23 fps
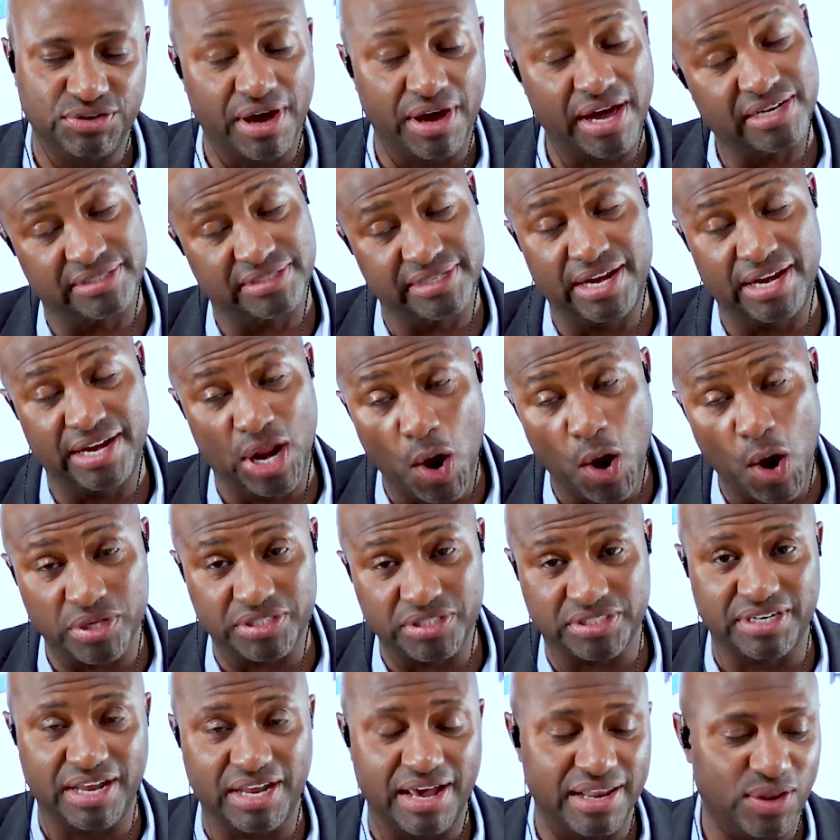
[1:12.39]
Actually, I know it's
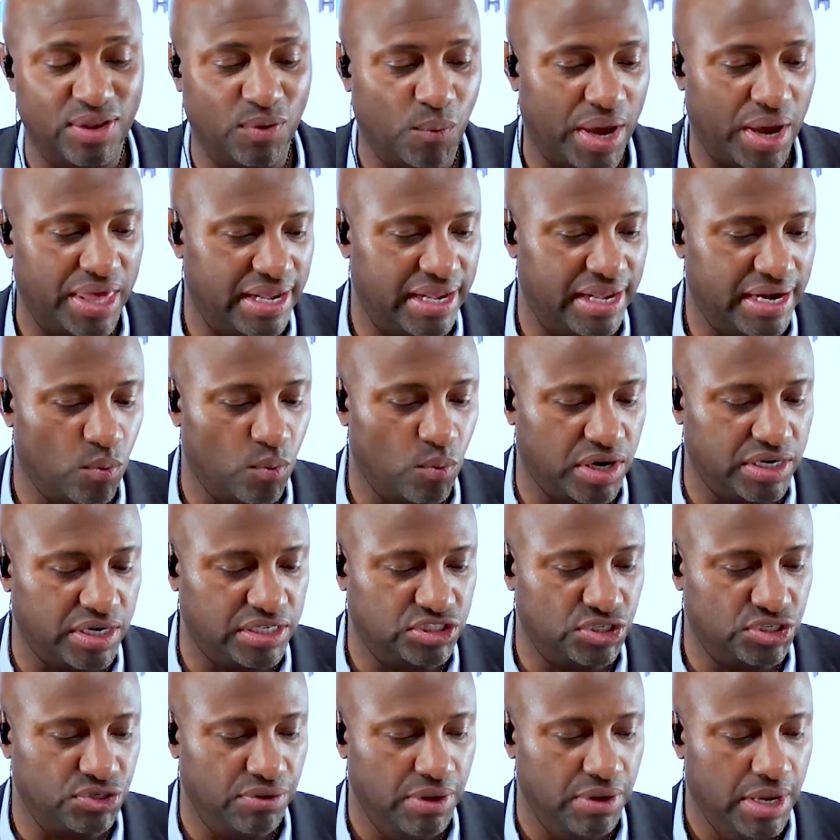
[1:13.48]
not in the way that he wanted
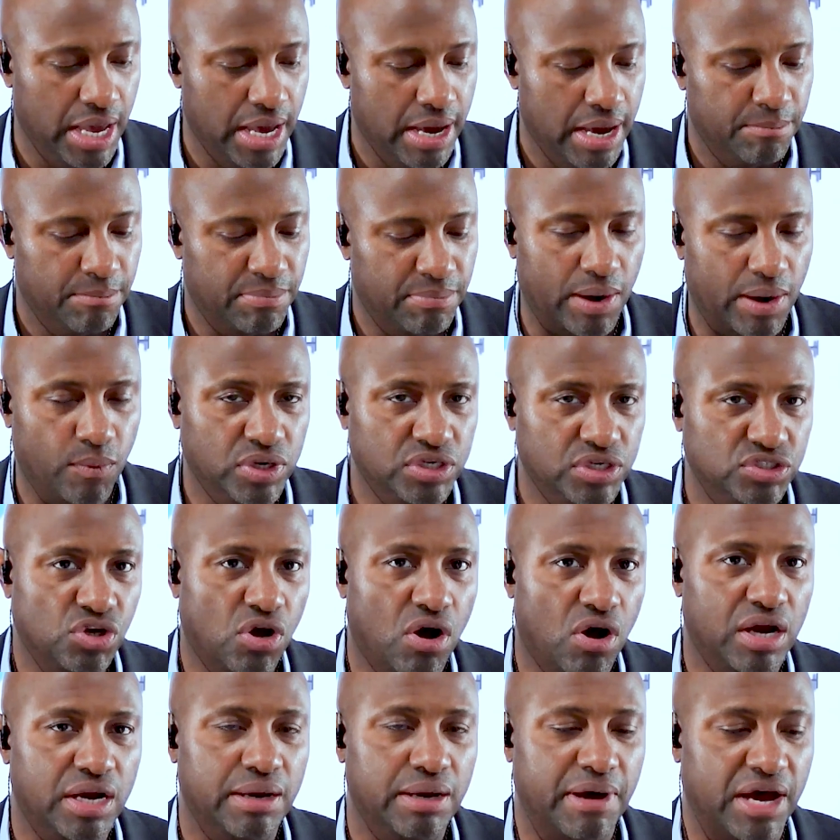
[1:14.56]
to, but I want to
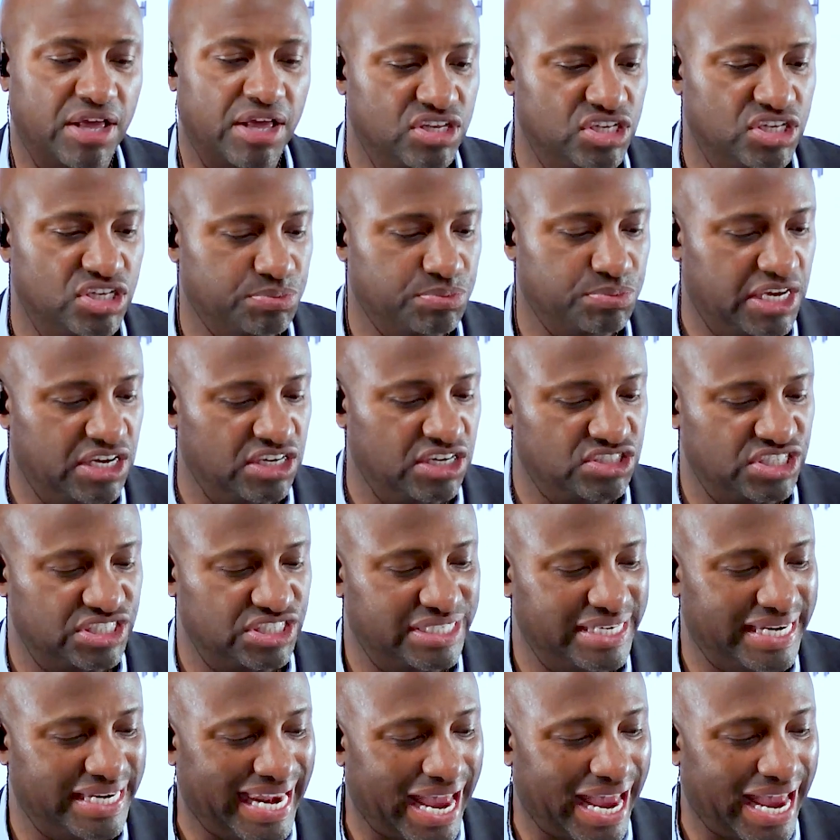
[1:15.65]
talk about this because this
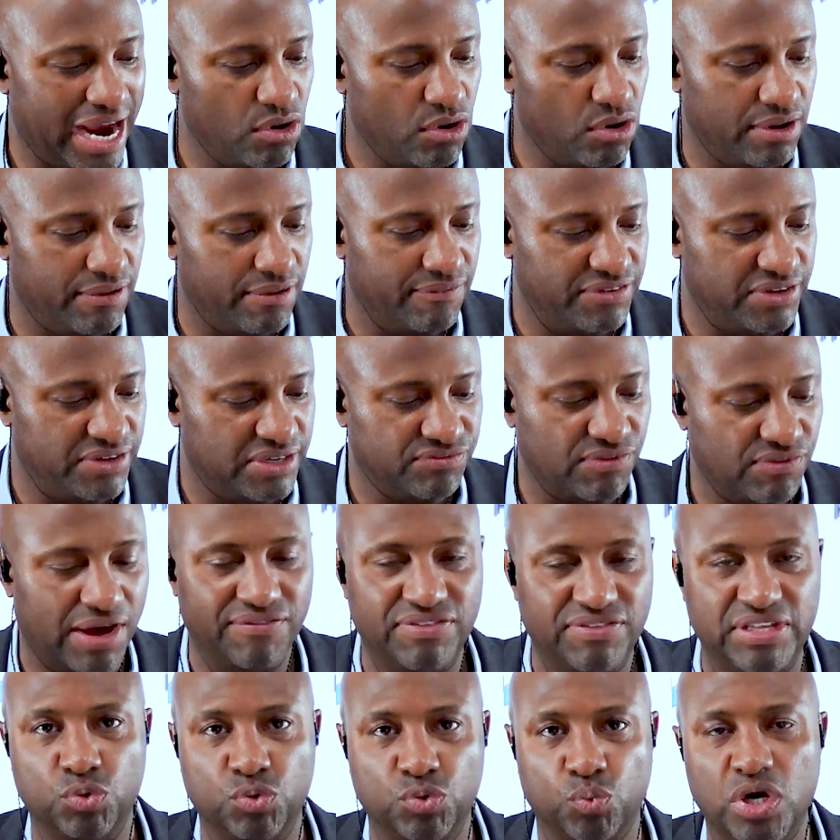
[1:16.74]
narrative of
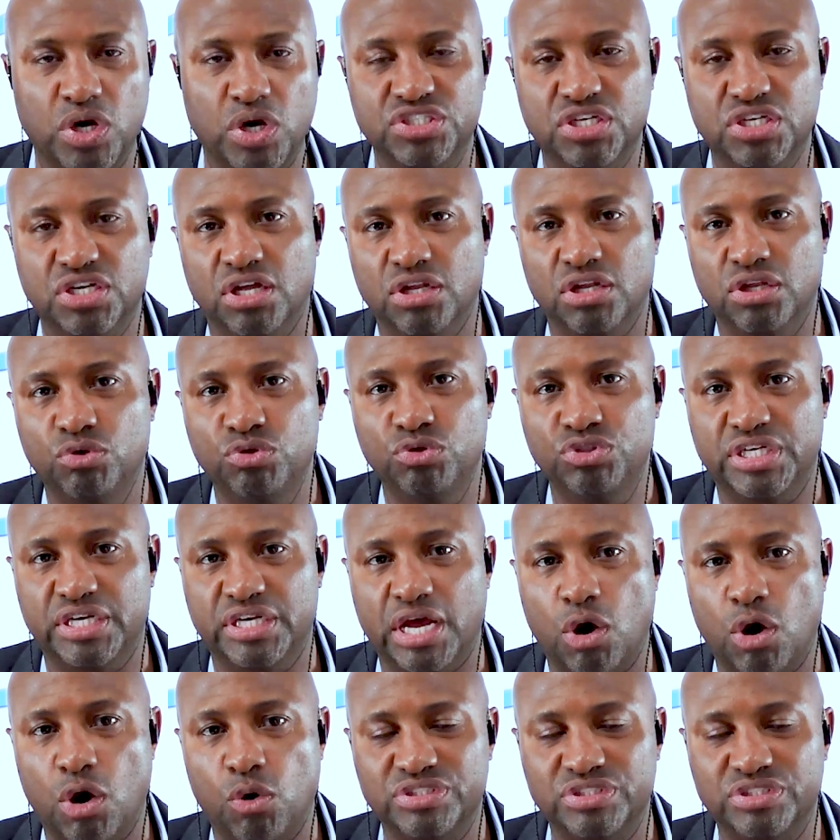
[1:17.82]
this Russia collusion
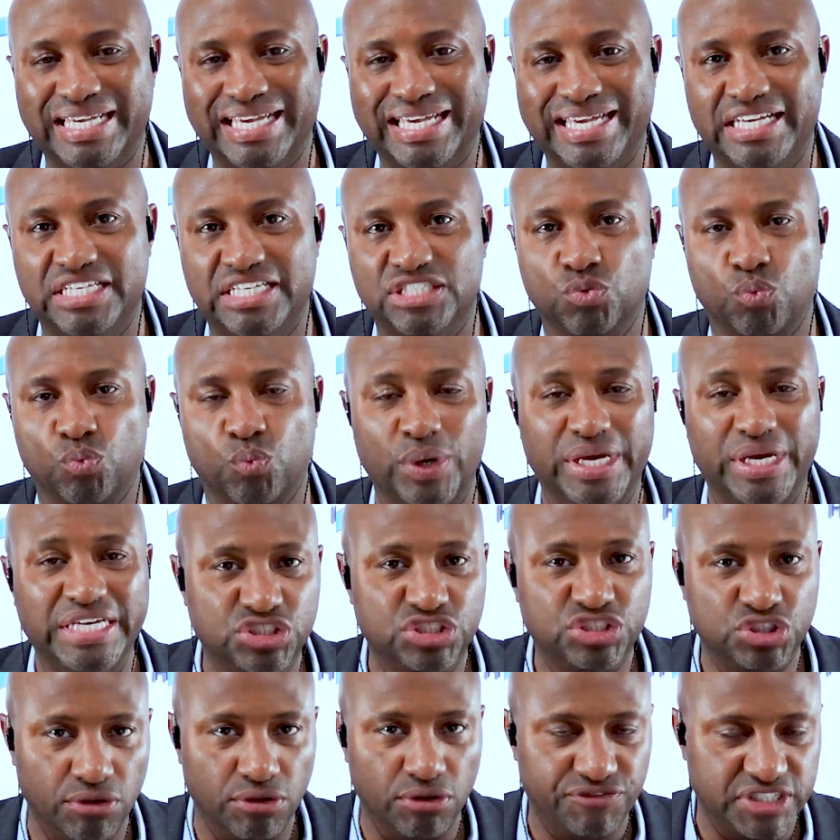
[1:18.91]
hoax is
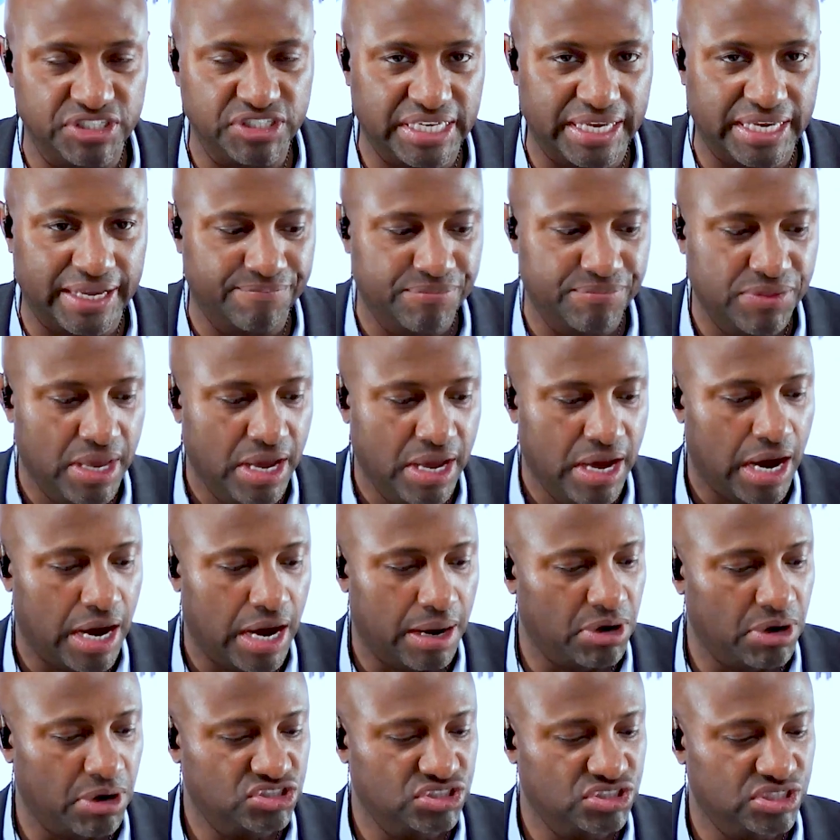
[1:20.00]
resurfacing
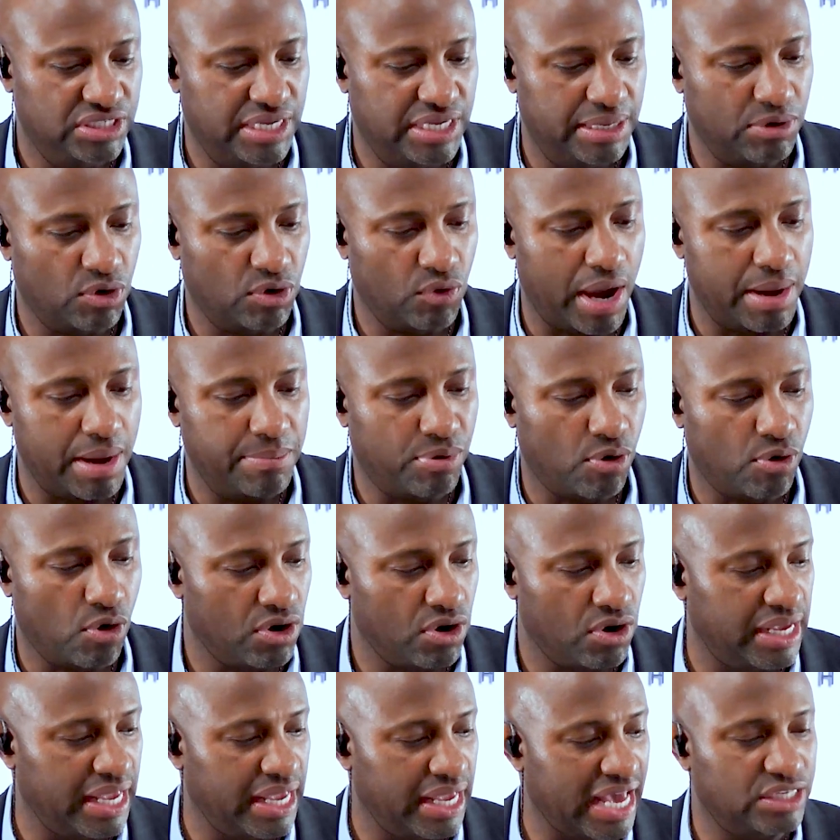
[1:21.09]
amongst the Democrat
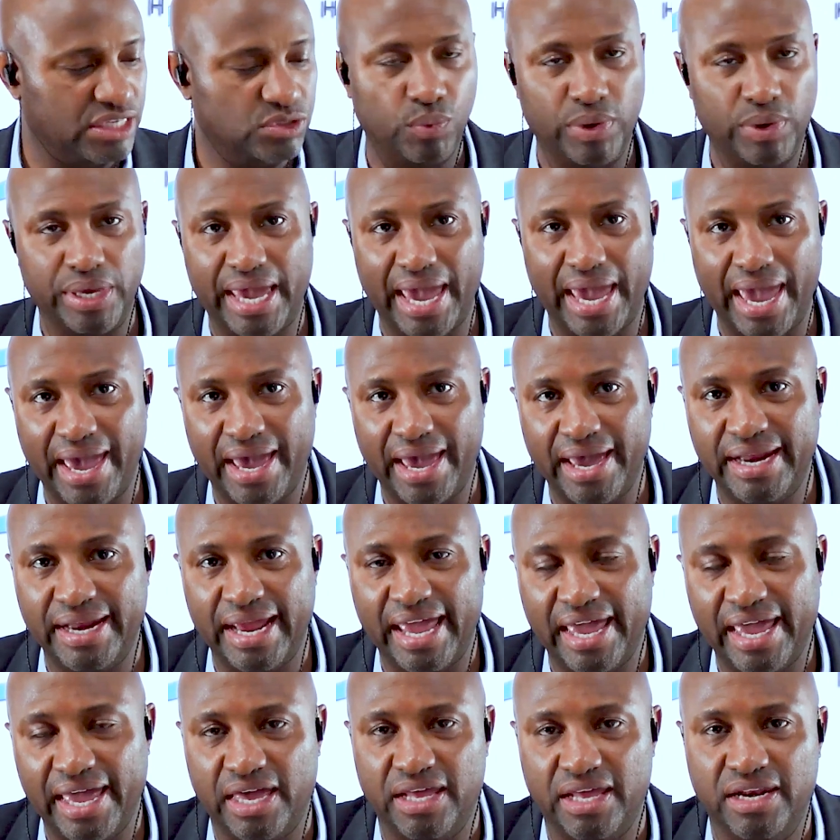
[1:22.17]
Party as we head
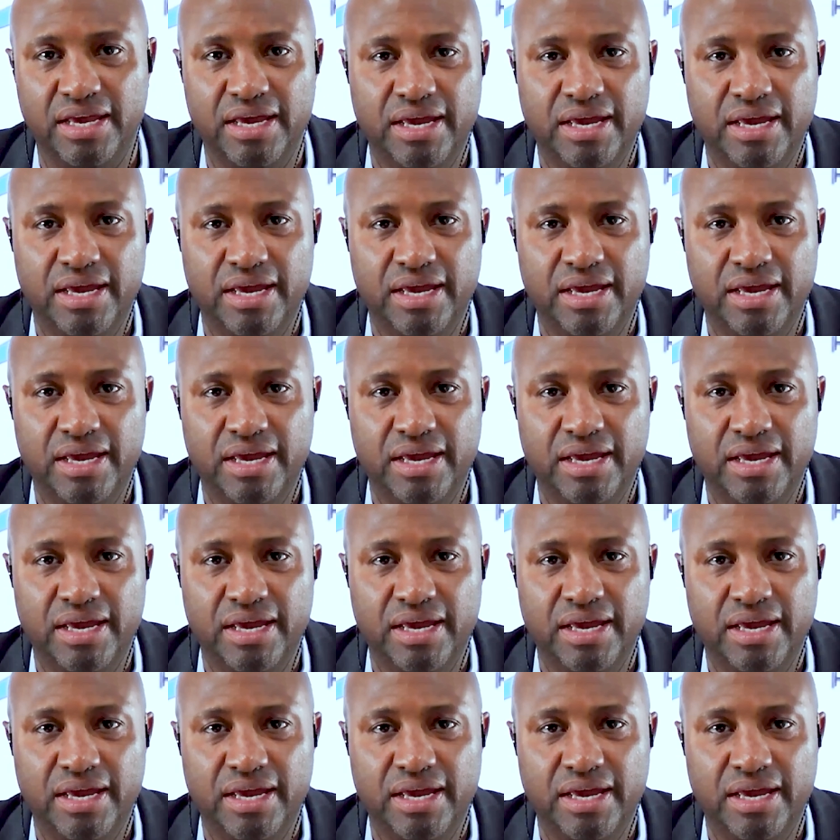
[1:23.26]
in